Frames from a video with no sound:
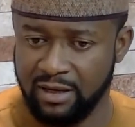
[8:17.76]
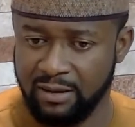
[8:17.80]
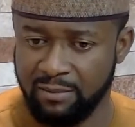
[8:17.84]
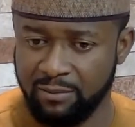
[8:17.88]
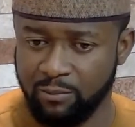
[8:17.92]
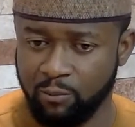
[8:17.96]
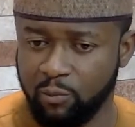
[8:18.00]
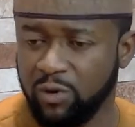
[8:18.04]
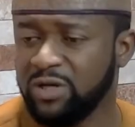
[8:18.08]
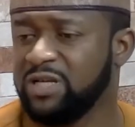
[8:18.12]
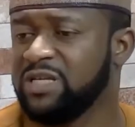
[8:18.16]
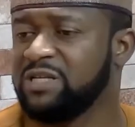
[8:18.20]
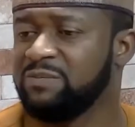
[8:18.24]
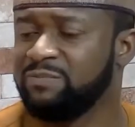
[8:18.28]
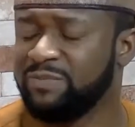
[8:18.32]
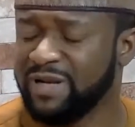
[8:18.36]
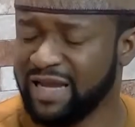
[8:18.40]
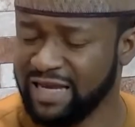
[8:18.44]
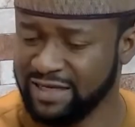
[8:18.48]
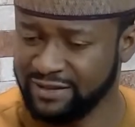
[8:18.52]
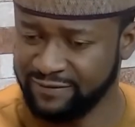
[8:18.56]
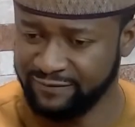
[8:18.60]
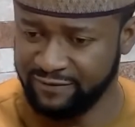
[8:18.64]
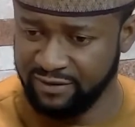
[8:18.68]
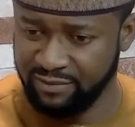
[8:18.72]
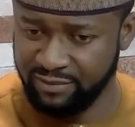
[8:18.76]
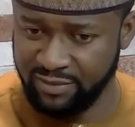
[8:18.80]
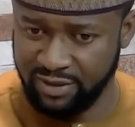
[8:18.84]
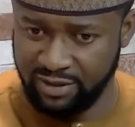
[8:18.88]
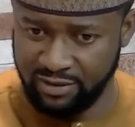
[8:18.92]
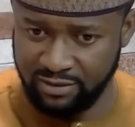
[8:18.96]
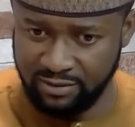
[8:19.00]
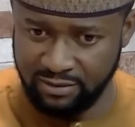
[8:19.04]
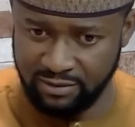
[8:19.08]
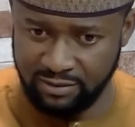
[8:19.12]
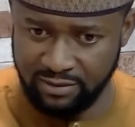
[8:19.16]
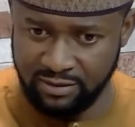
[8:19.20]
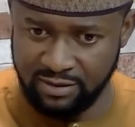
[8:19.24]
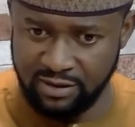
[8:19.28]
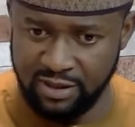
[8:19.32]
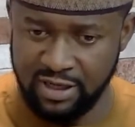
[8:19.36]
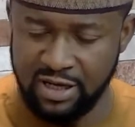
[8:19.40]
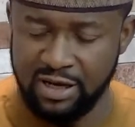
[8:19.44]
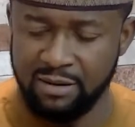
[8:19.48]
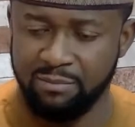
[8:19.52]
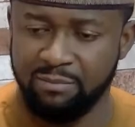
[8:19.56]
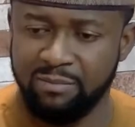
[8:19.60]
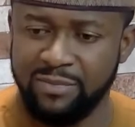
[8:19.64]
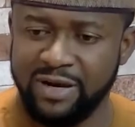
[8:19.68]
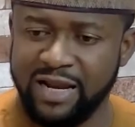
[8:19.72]
What is blasphemy?
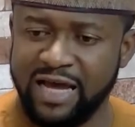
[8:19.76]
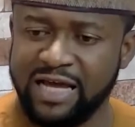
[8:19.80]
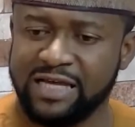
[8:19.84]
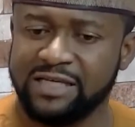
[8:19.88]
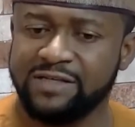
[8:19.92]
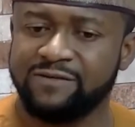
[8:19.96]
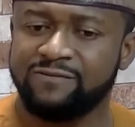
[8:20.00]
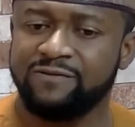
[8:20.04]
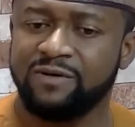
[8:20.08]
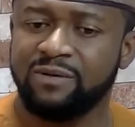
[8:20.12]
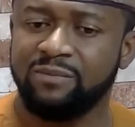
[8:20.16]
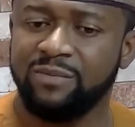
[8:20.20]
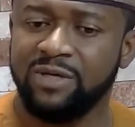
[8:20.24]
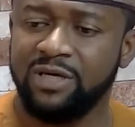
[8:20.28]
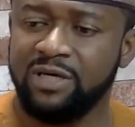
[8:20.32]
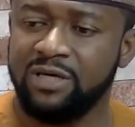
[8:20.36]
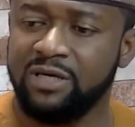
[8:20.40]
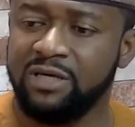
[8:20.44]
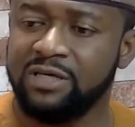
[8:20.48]
Blasphemy